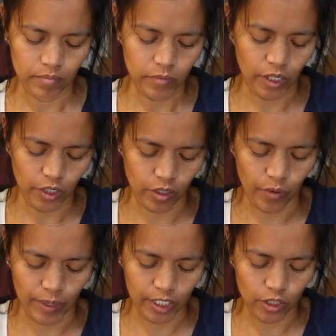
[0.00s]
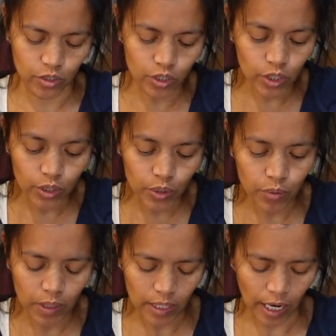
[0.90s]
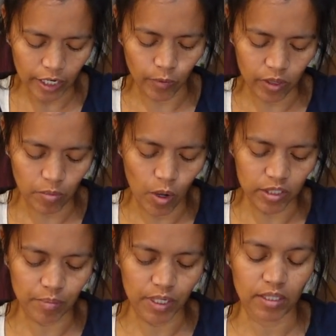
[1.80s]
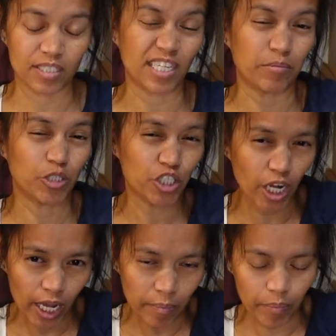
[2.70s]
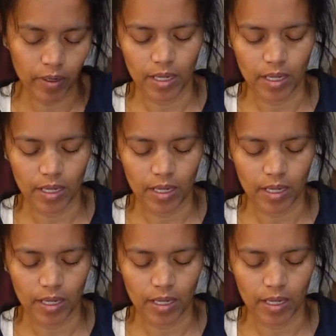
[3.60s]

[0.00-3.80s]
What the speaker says: that you're going to do, and you want them all to be in the same shape,